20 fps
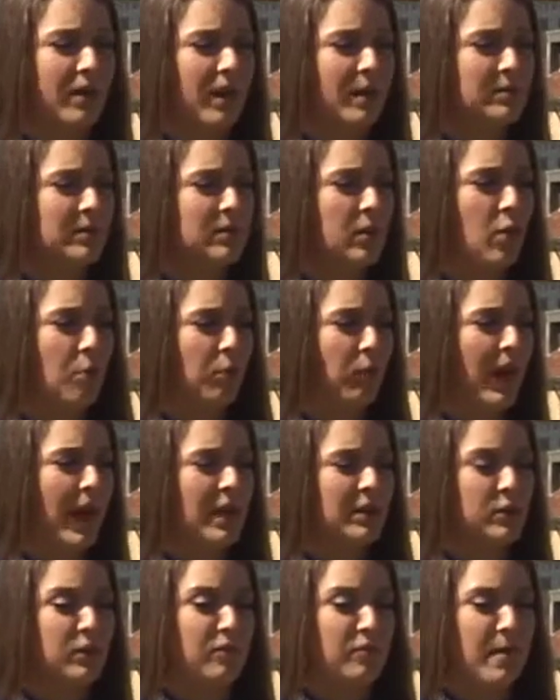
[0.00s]
and I'm so
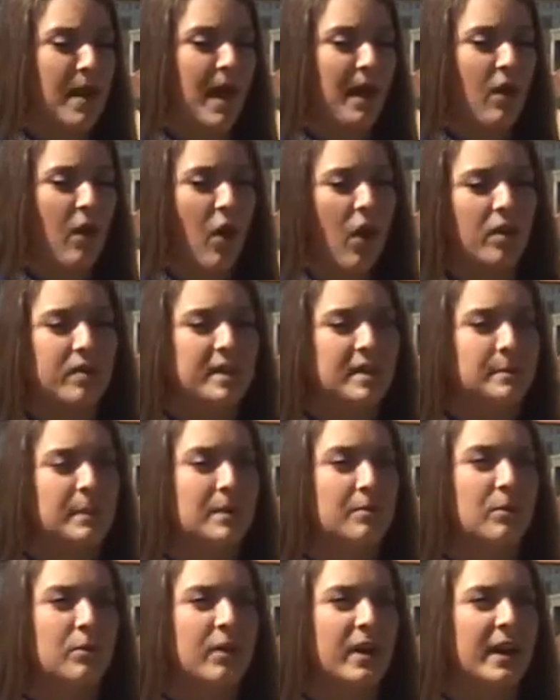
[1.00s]
proud to have met all these
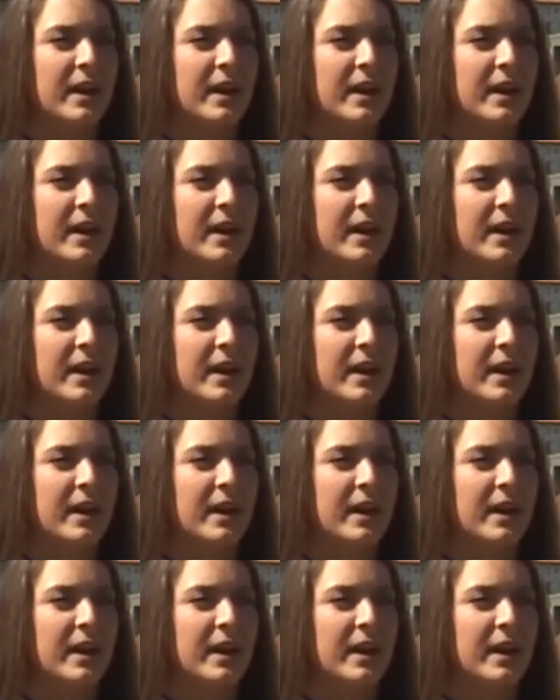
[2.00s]
people.